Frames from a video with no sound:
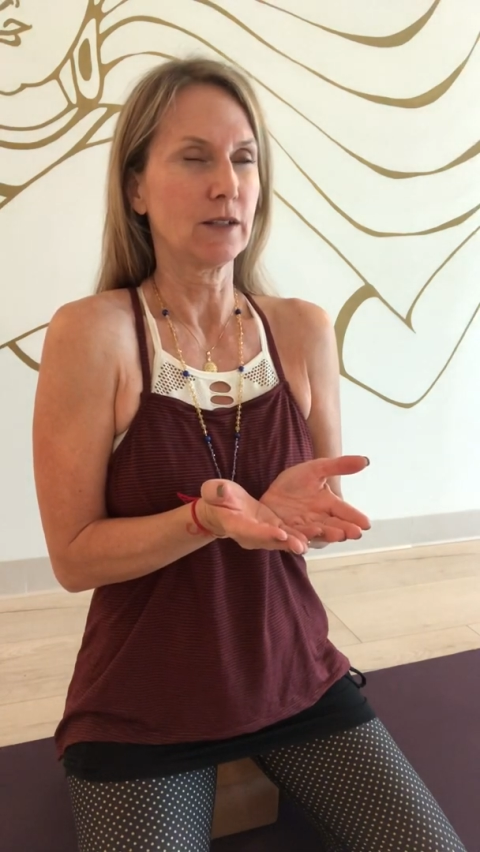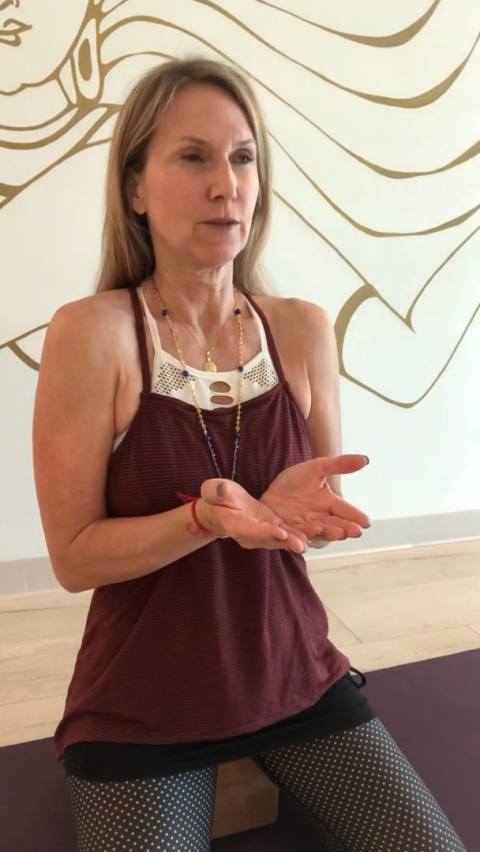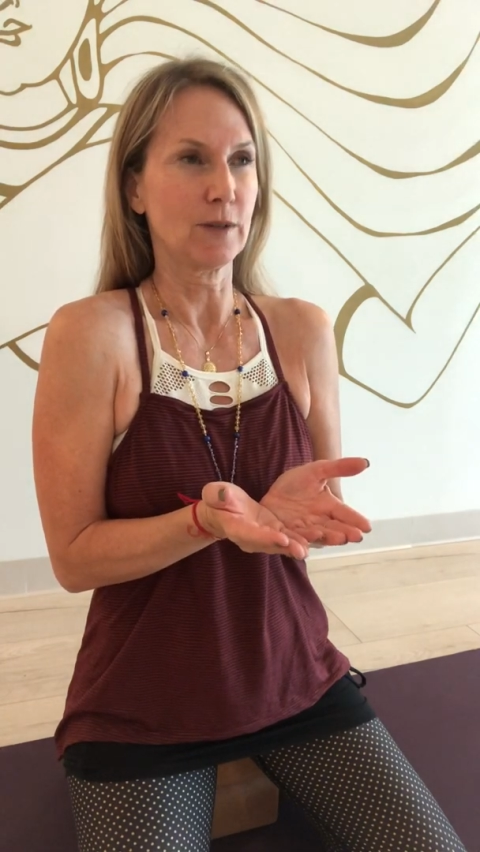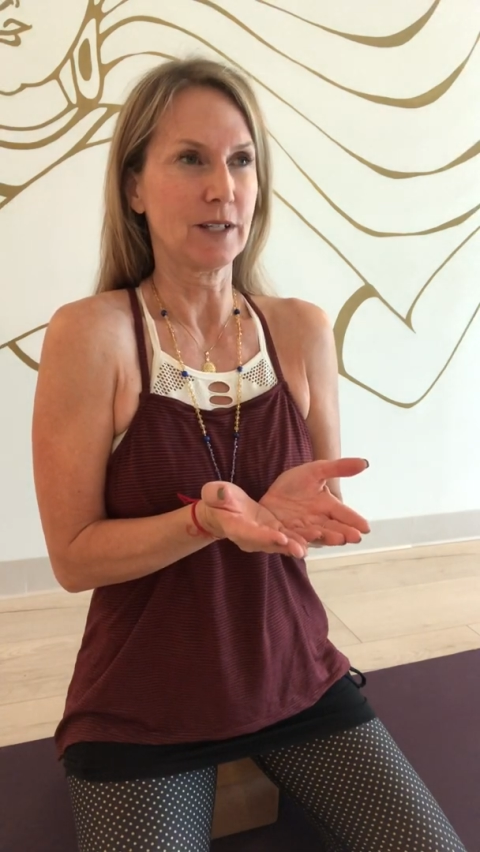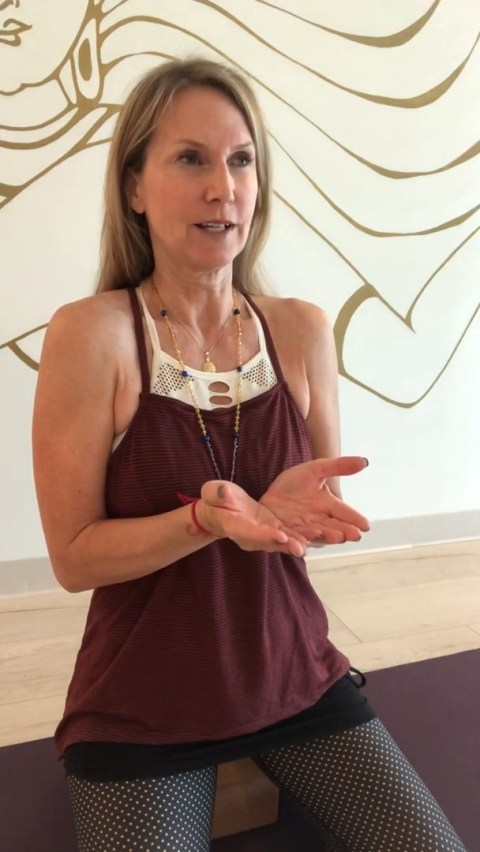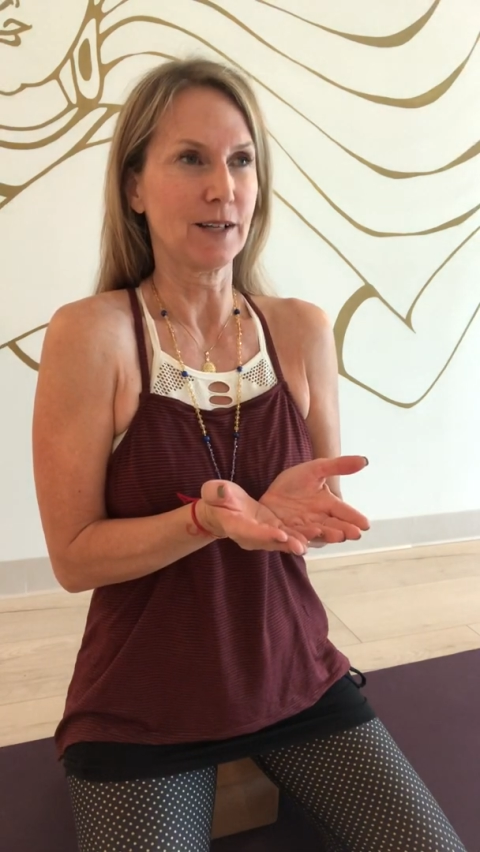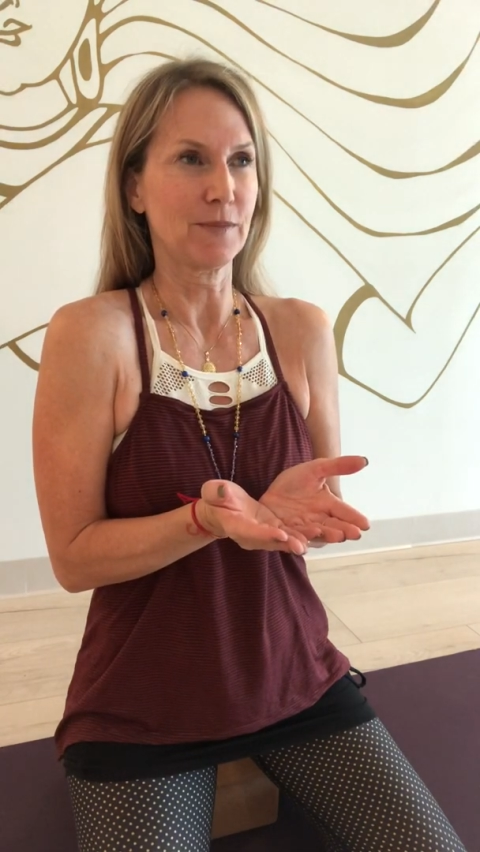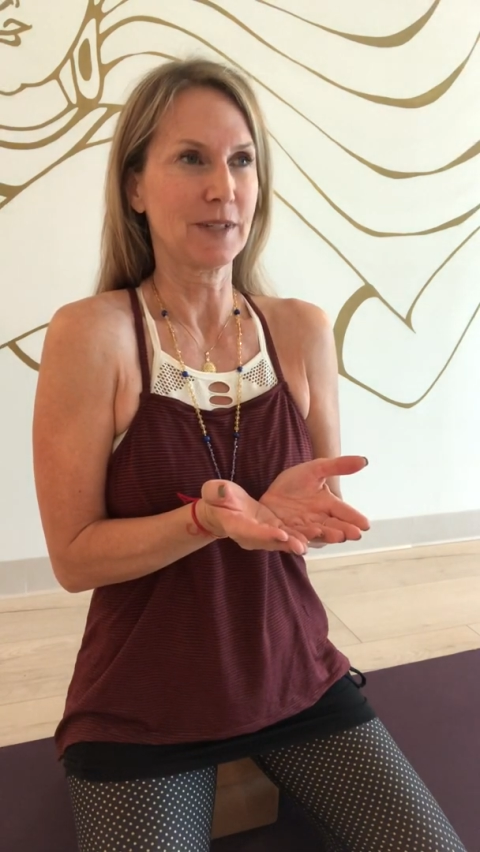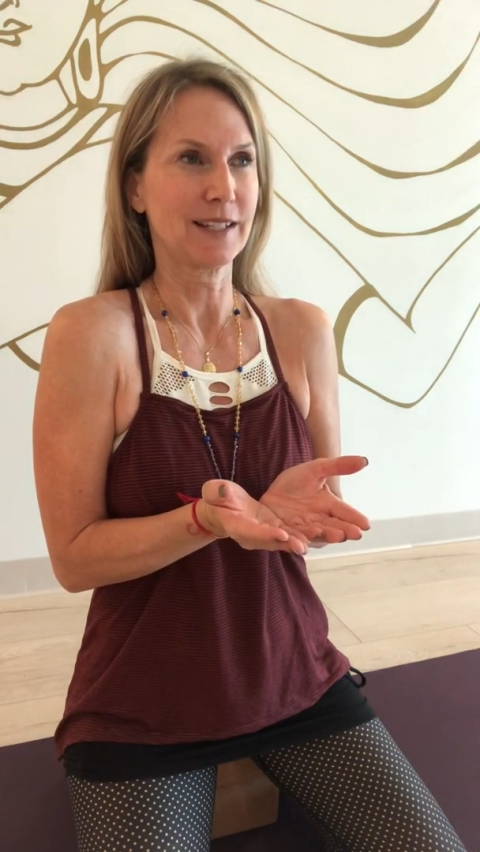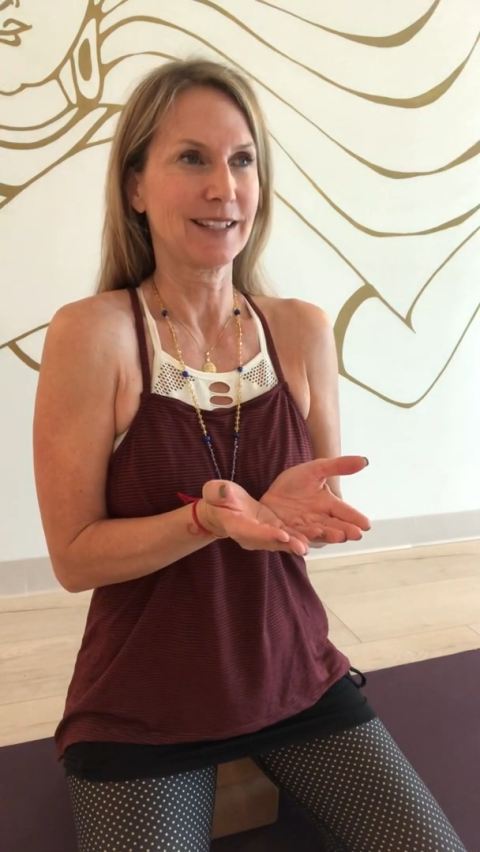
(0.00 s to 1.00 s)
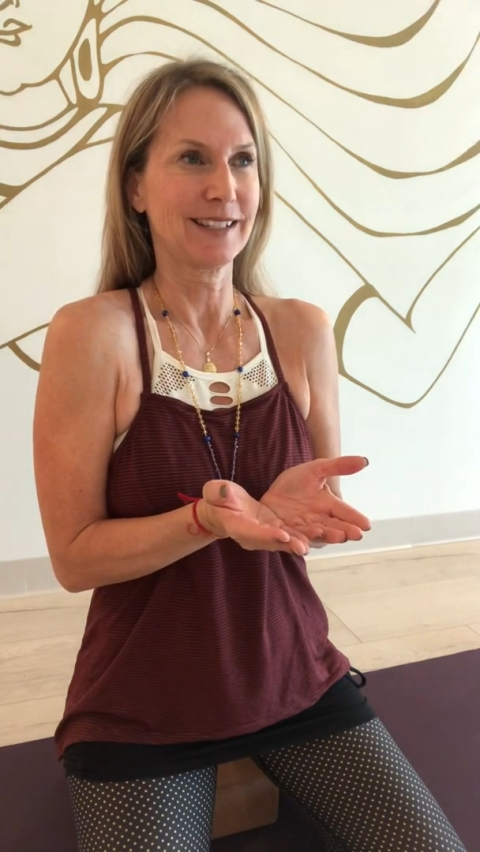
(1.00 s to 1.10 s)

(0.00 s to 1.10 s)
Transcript: 3 times.